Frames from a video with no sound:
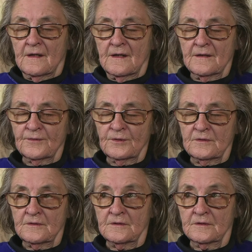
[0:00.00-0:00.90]
and I thought,
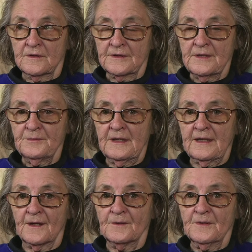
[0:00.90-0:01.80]
oh God, here we
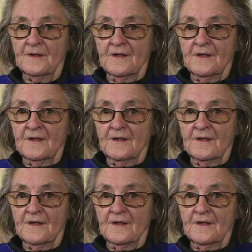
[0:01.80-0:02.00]
go.